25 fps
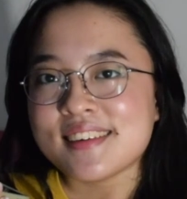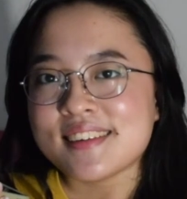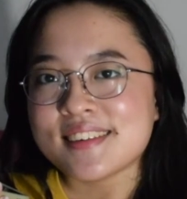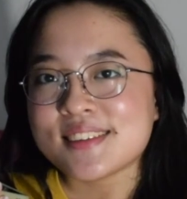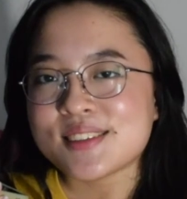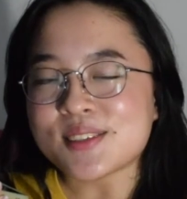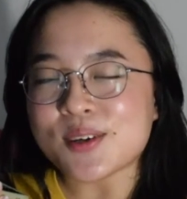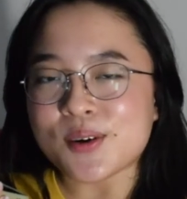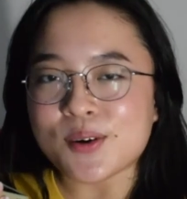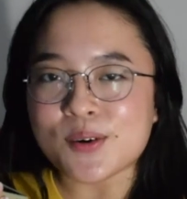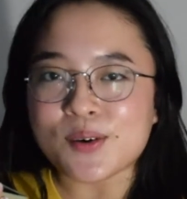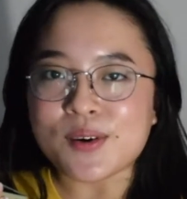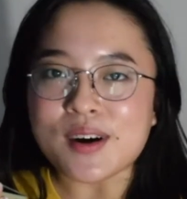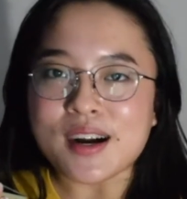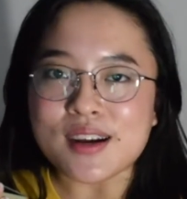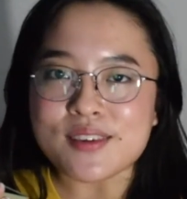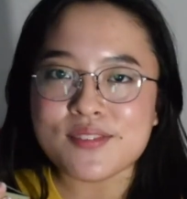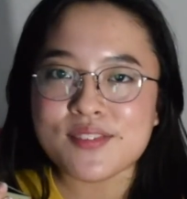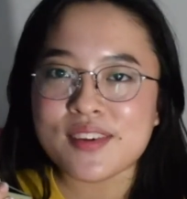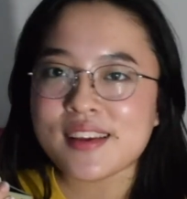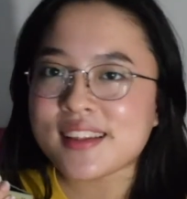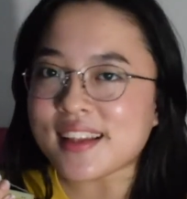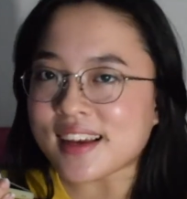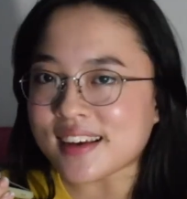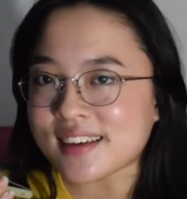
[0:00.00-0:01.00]
So I
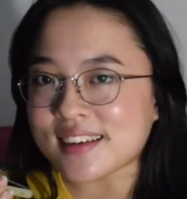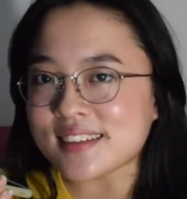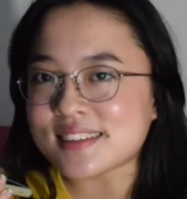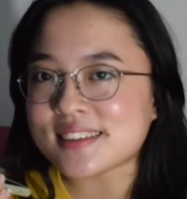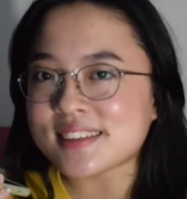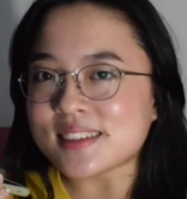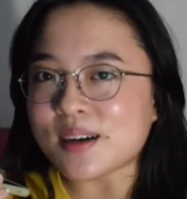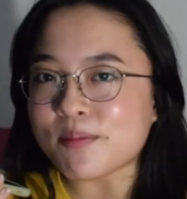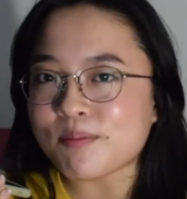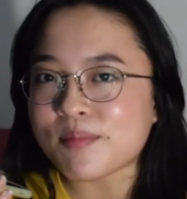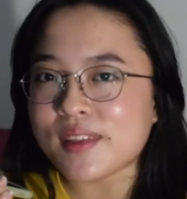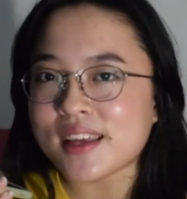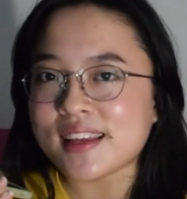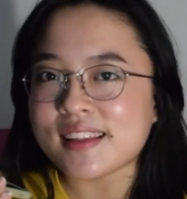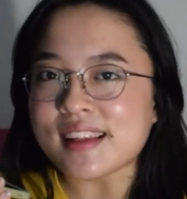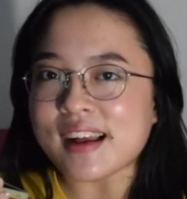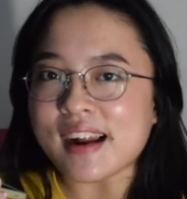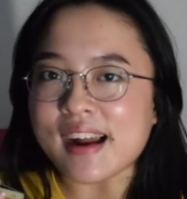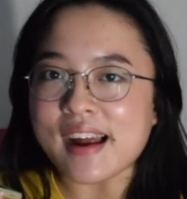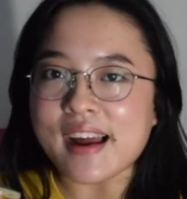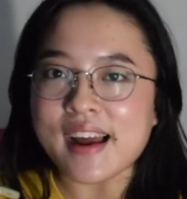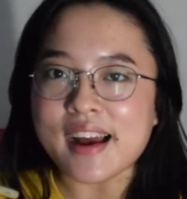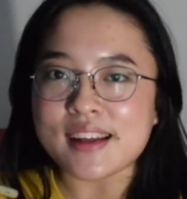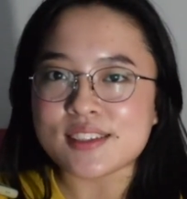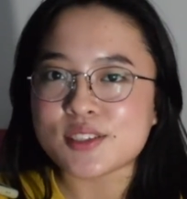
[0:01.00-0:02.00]
feel like it's something that
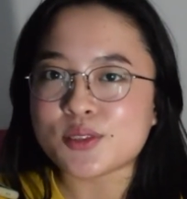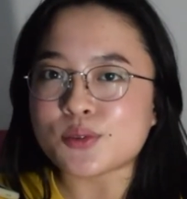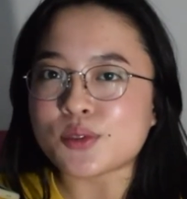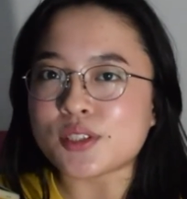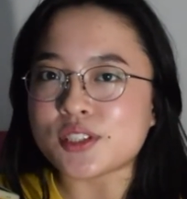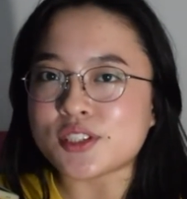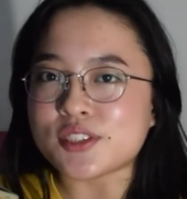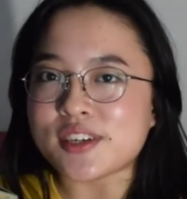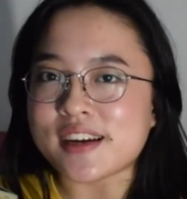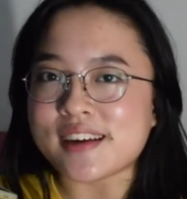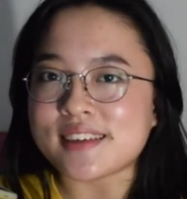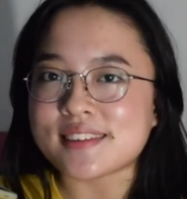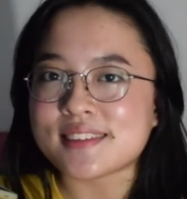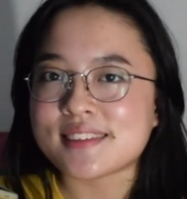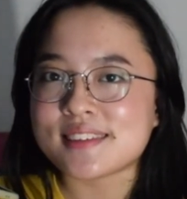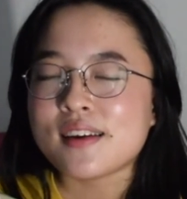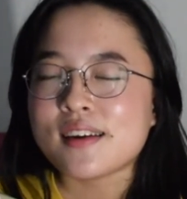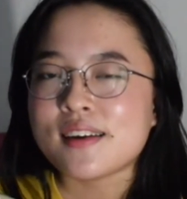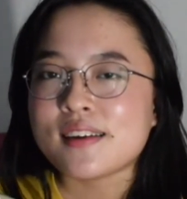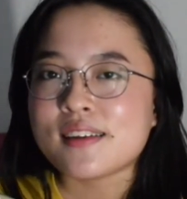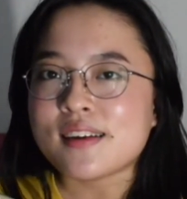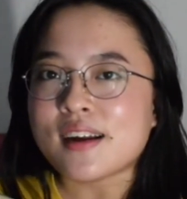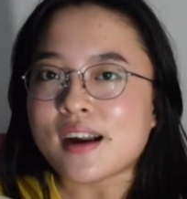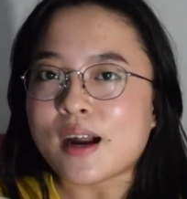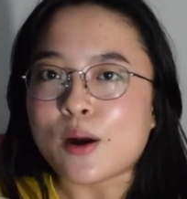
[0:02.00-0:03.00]
I had to address.
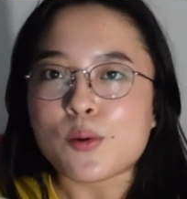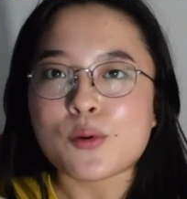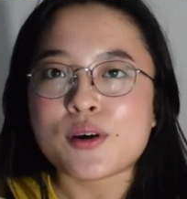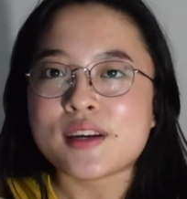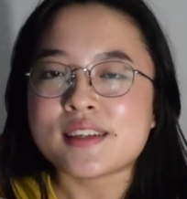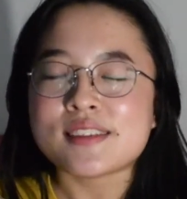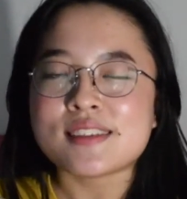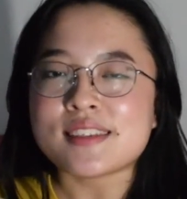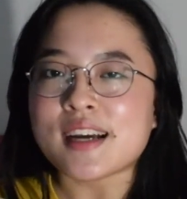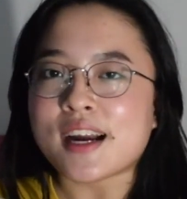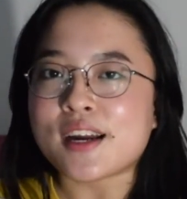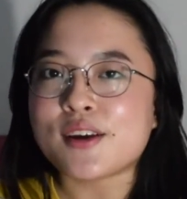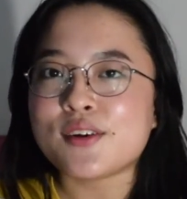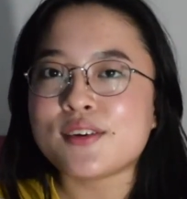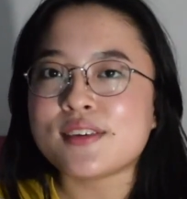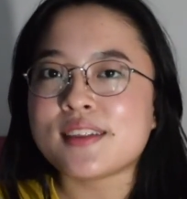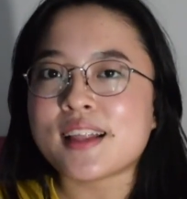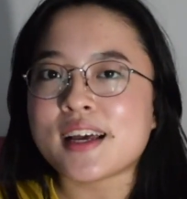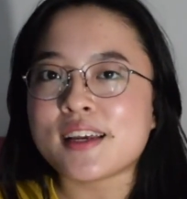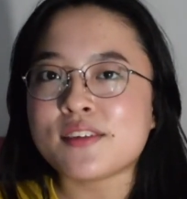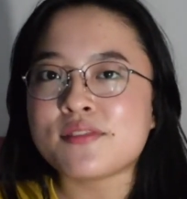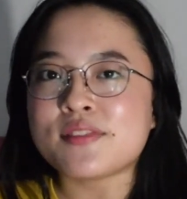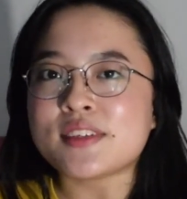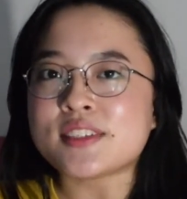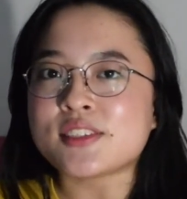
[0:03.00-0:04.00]
Our entire
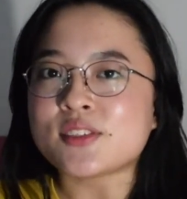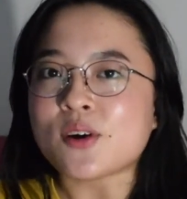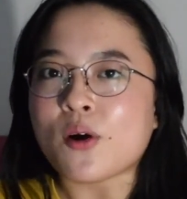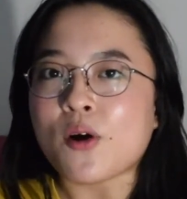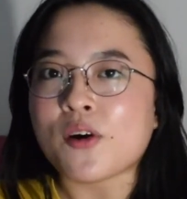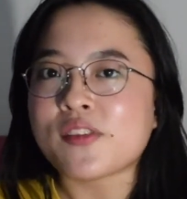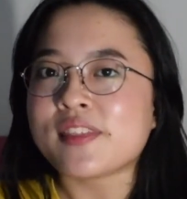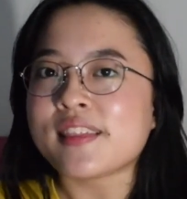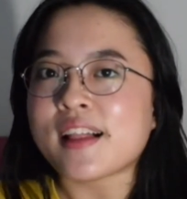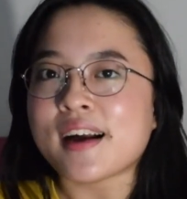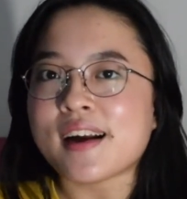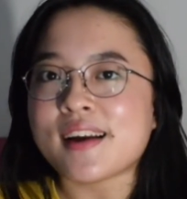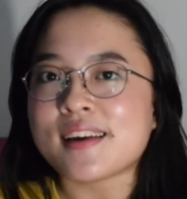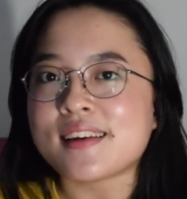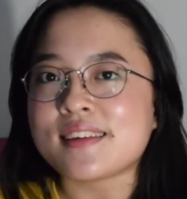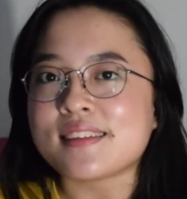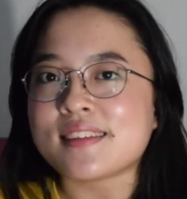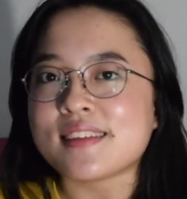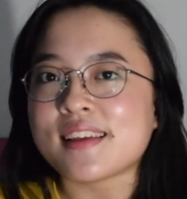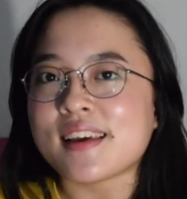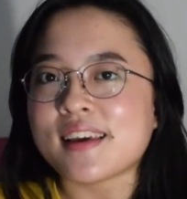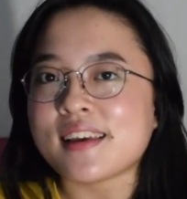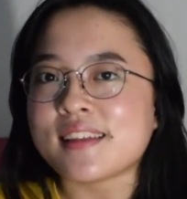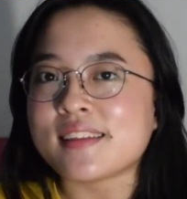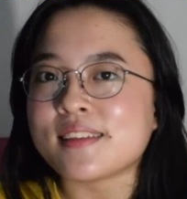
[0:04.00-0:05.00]
life is
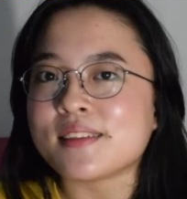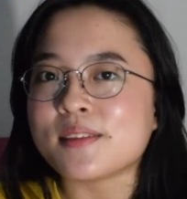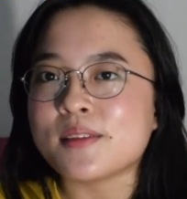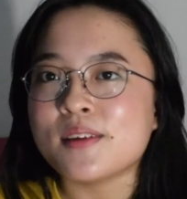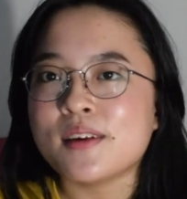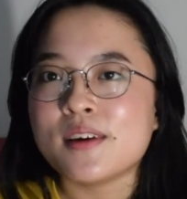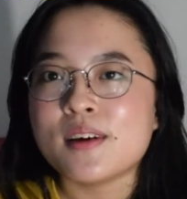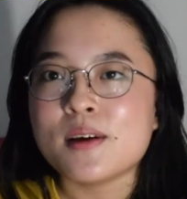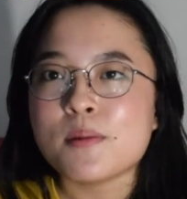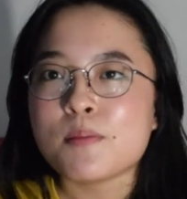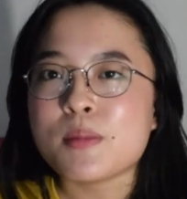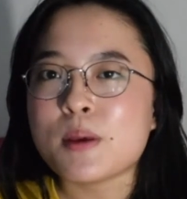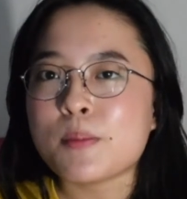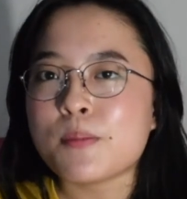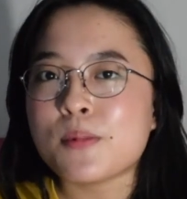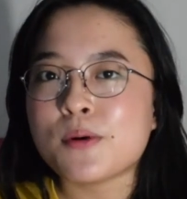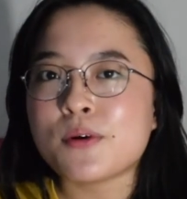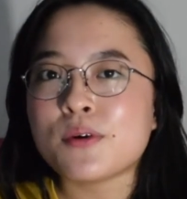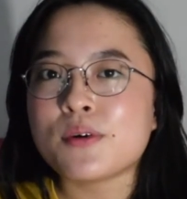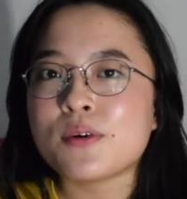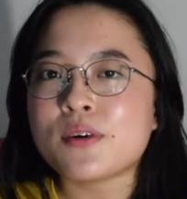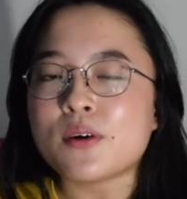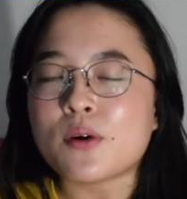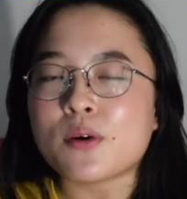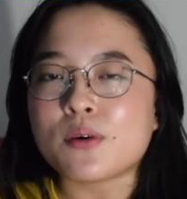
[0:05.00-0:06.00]
online, and
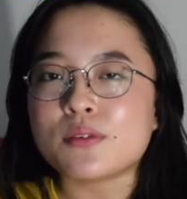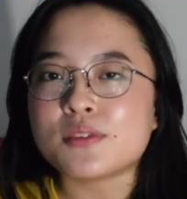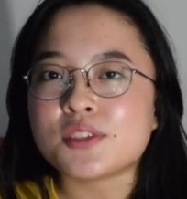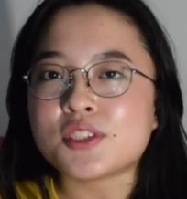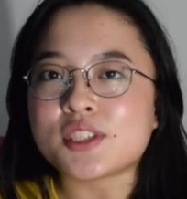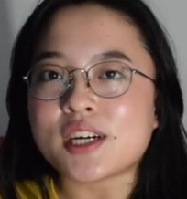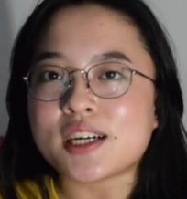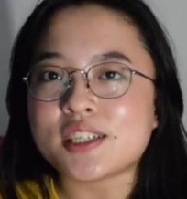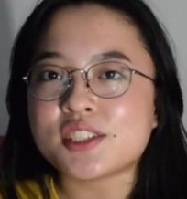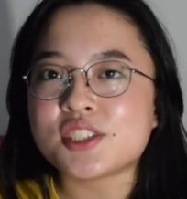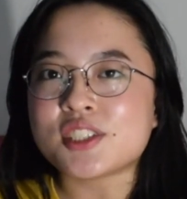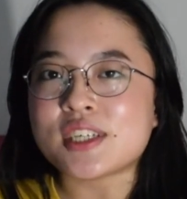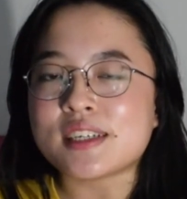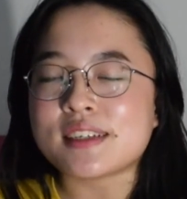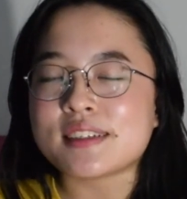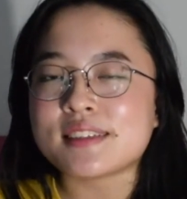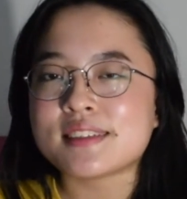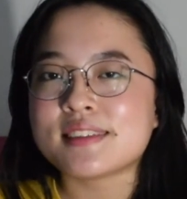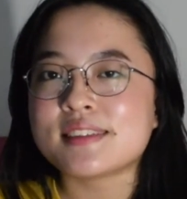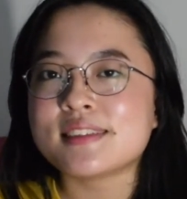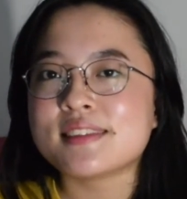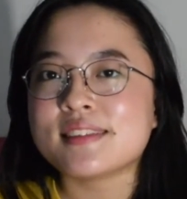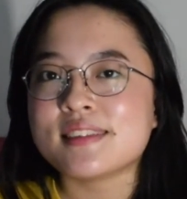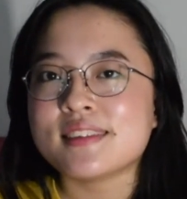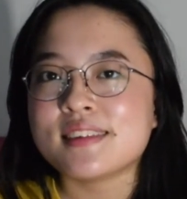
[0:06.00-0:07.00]
people judge
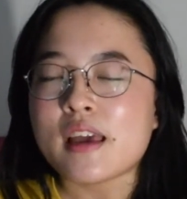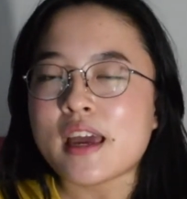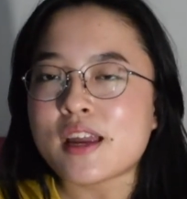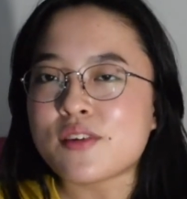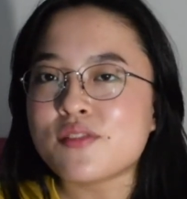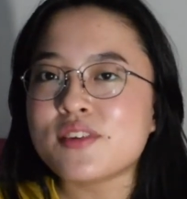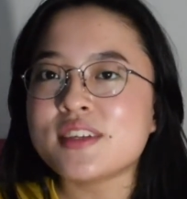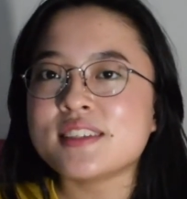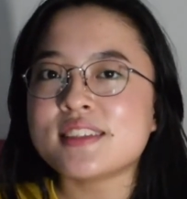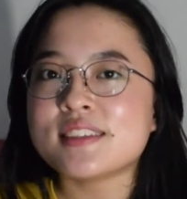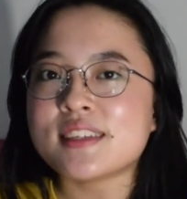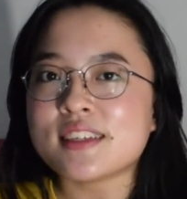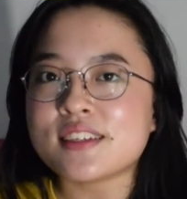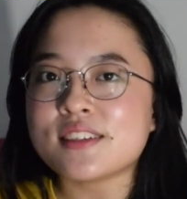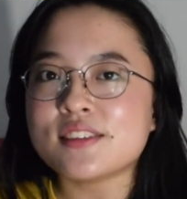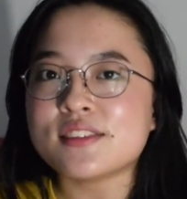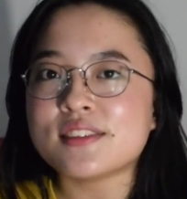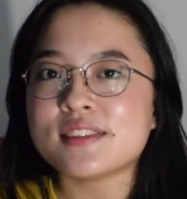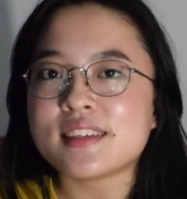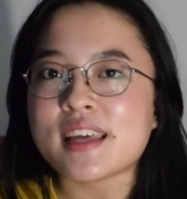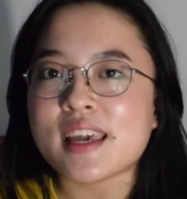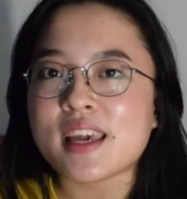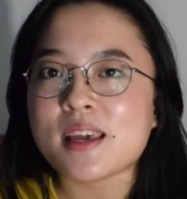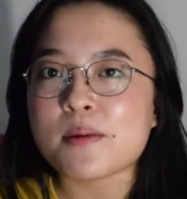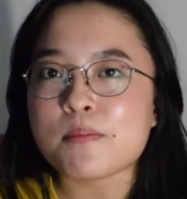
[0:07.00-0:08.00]
us every single
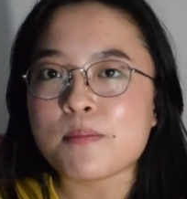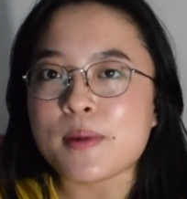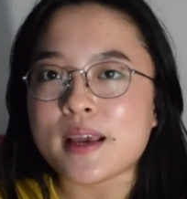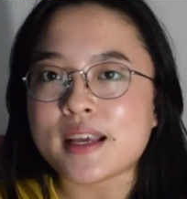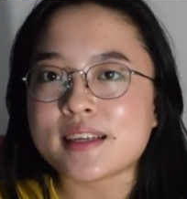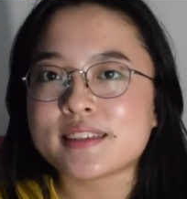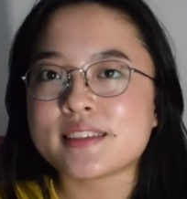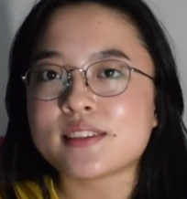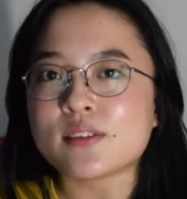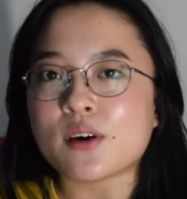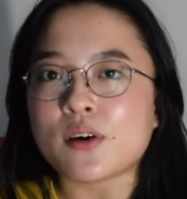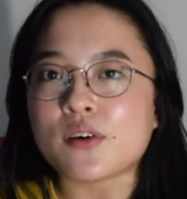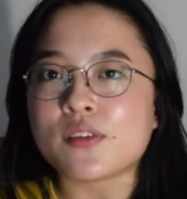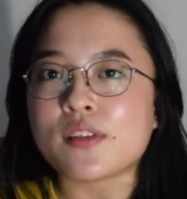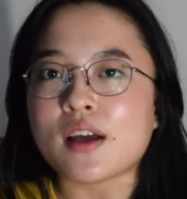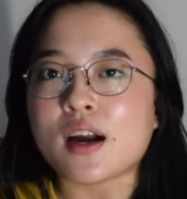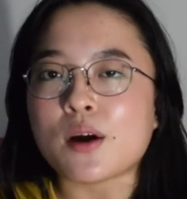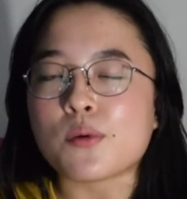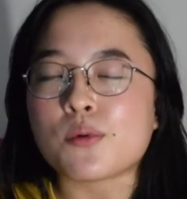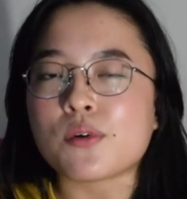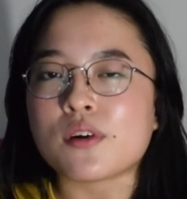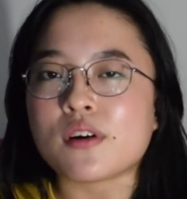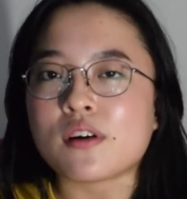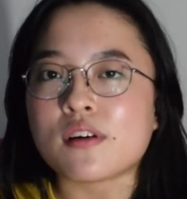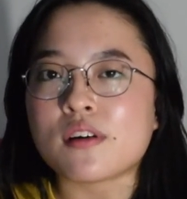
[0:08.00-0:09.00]
day based on
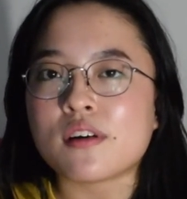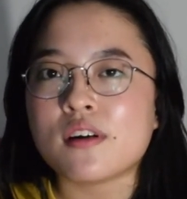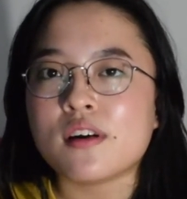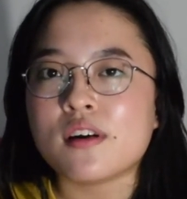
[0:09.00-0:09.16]
our